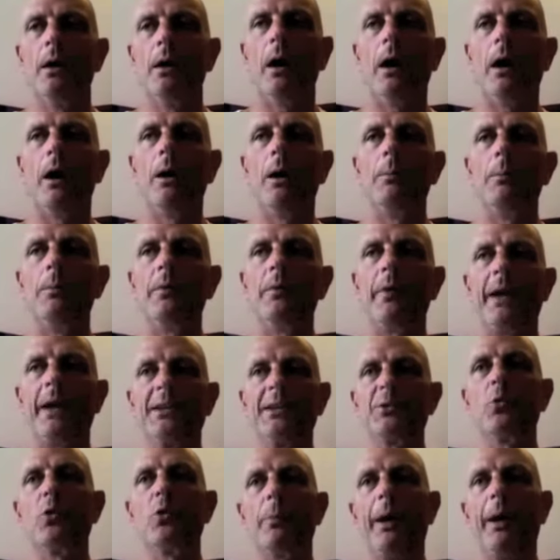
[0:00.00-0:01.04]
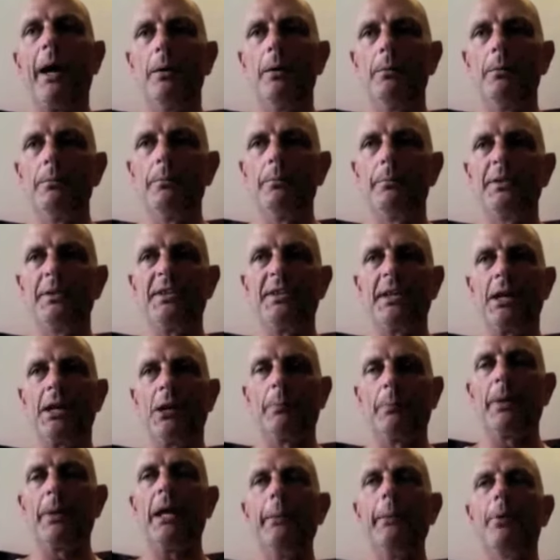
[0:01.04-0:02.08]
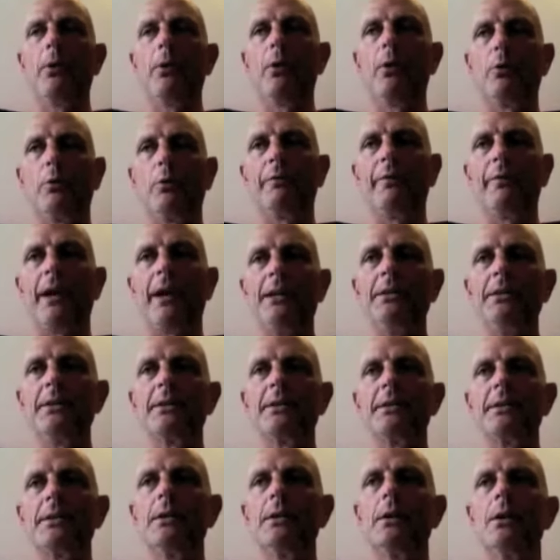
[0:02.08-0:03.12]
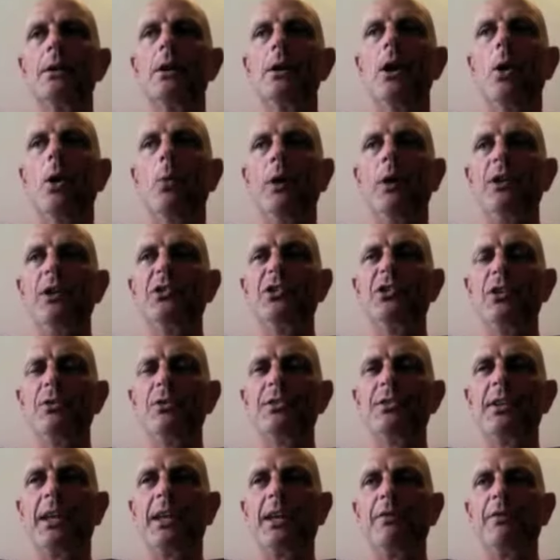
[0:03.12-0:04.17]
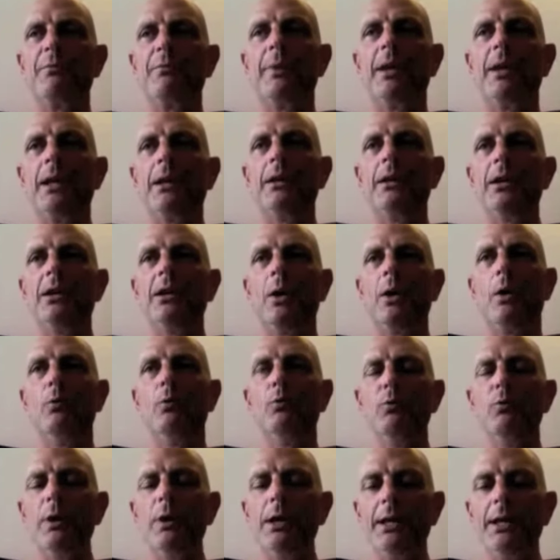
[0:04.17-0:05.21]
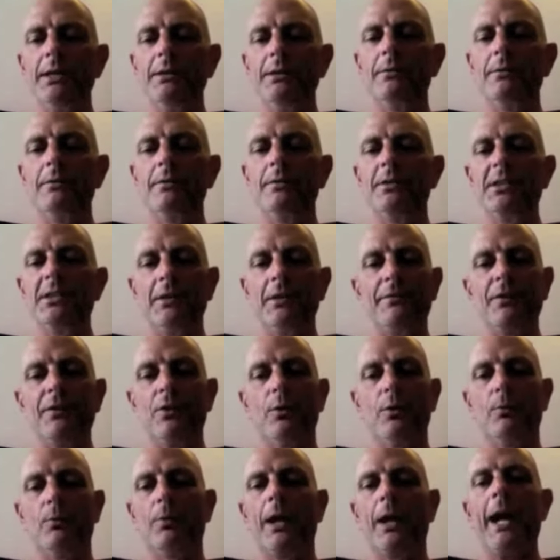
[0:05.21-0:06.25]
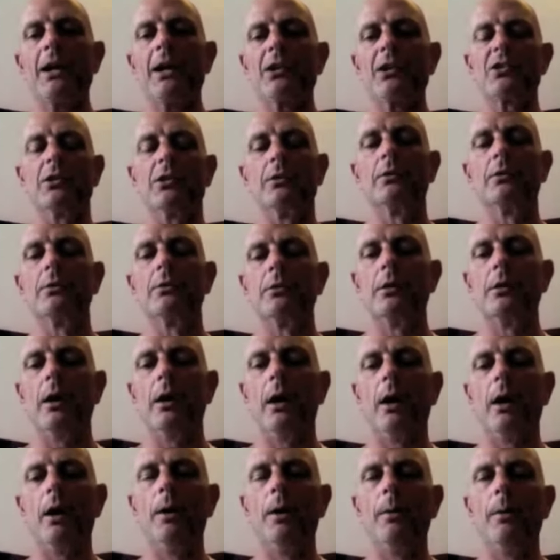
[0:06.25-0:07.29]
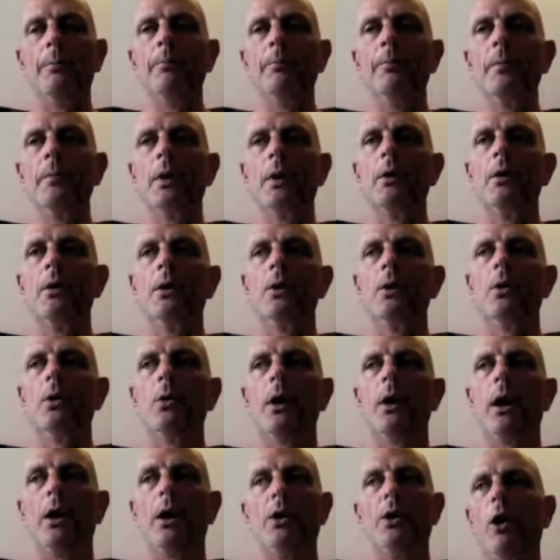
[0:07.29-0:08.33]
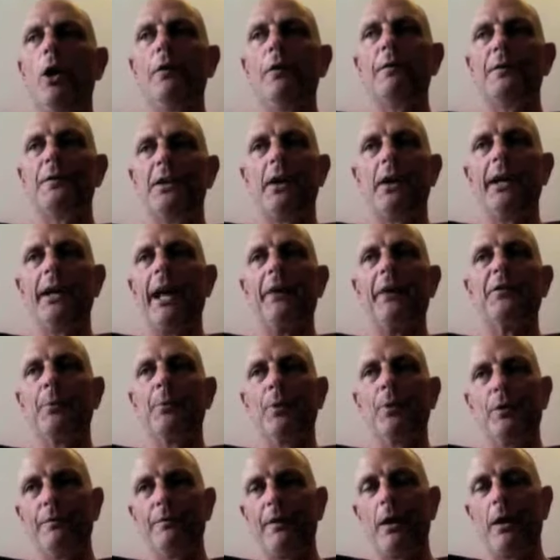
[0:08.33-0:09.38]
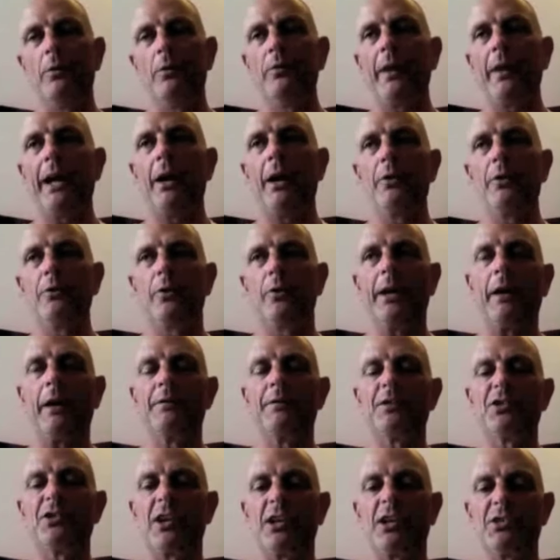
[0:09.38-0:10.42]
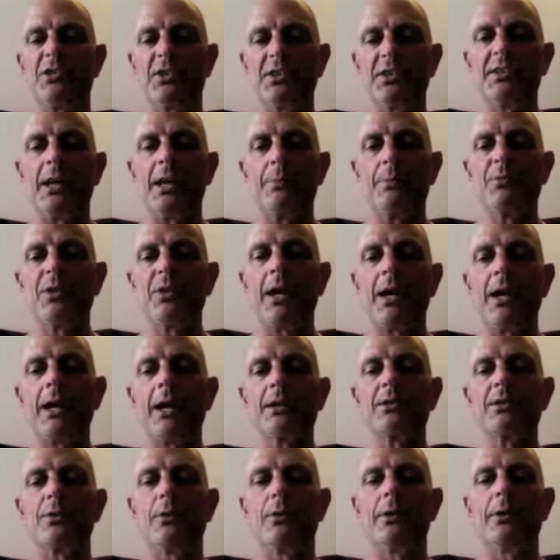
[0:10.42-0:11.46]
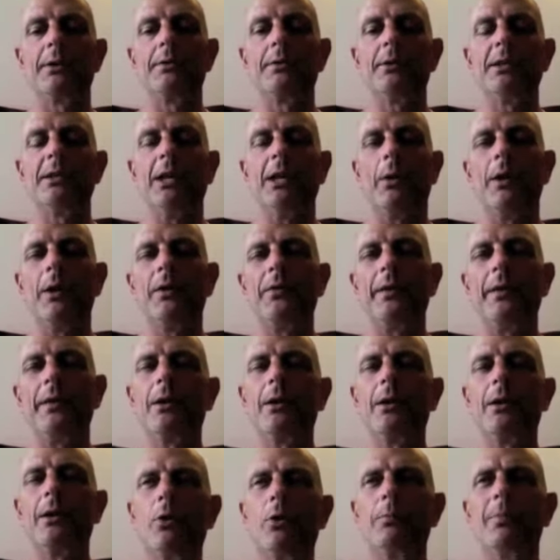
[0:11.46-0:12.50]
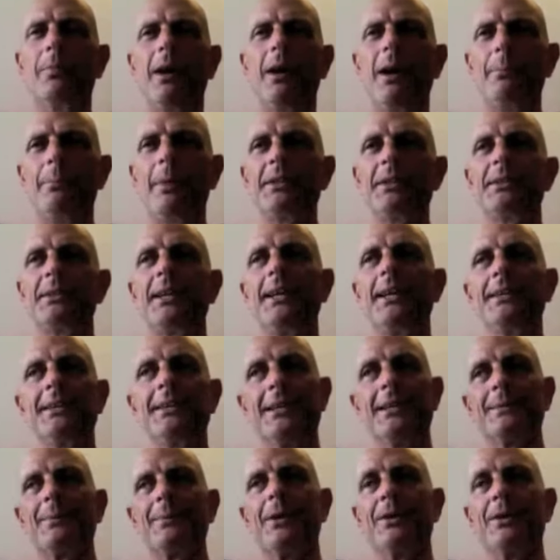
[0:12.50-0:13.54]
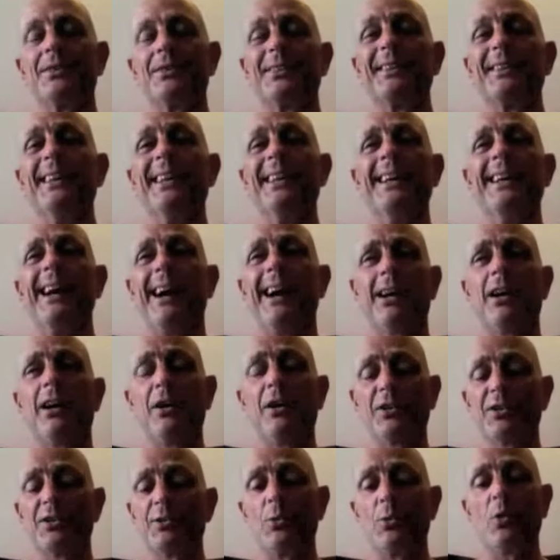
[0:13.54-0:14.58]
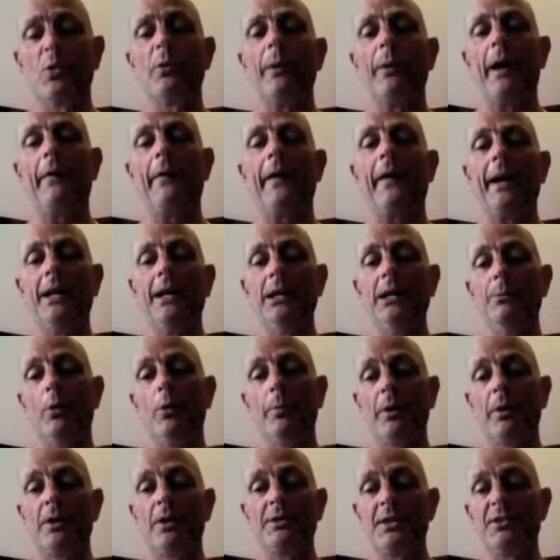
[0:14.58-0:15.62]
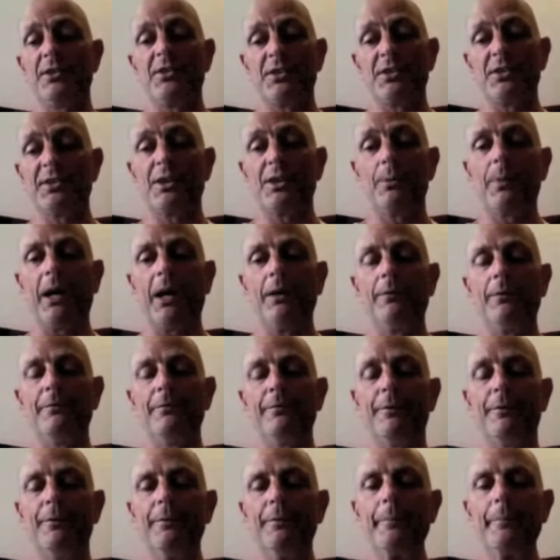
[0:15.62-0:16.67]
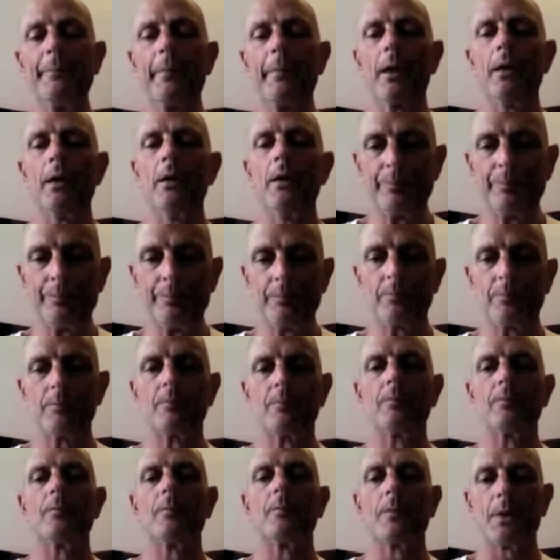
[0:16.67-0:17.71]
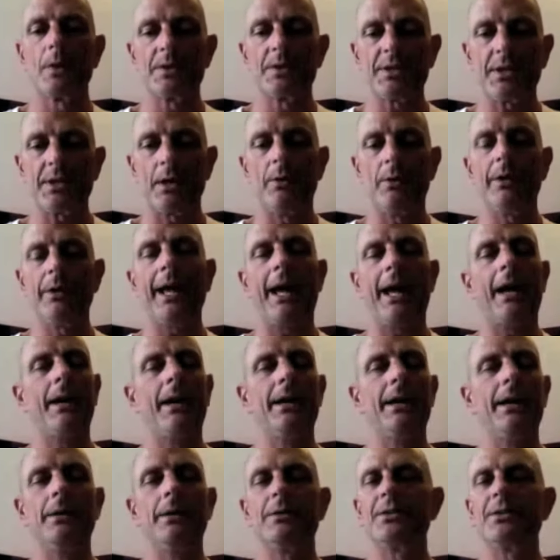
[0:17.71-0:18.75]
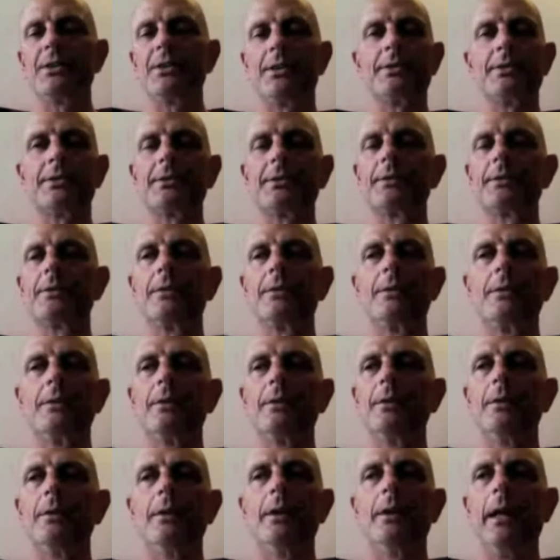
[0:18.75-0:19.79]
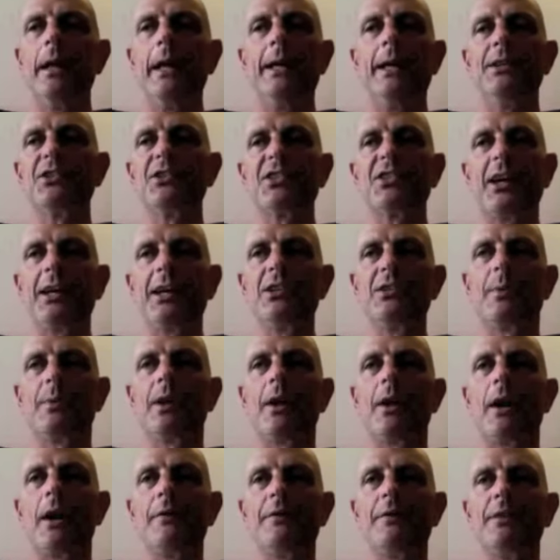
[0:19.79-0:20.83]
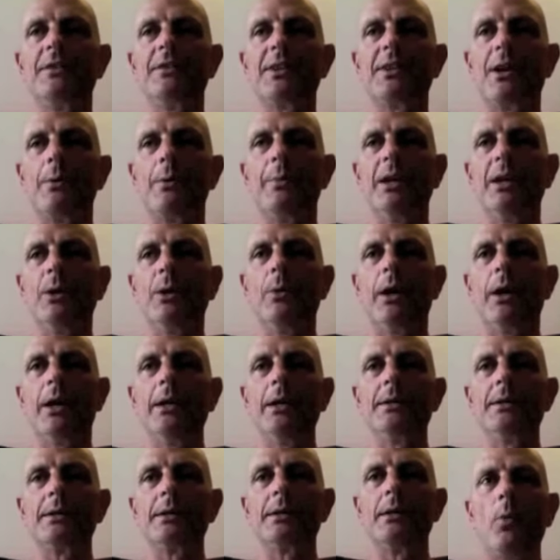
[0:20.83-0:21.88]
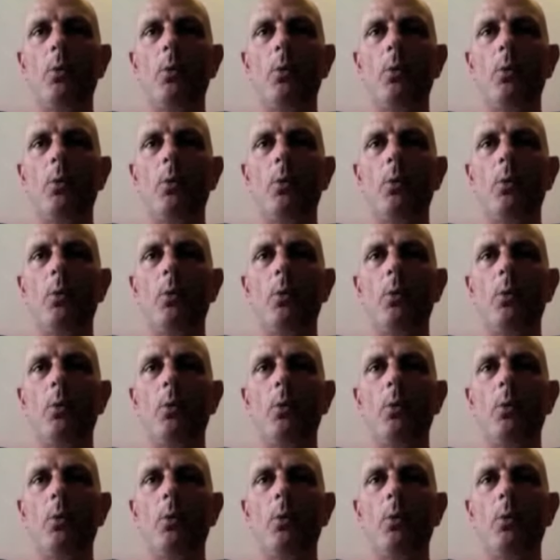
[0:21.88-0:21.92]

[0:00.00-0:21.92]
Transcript: Um, they talk about particular people or events, which used to give me, you know, really difficult reaction. Um, and often I'd have to put the phone down, or I'd have to change the subject, or I'd, you know, I'd think, oh, I must say to this person, I can't talk about that anymore because it's just too painful. So yeah, it's just it's changed my life in so many ways.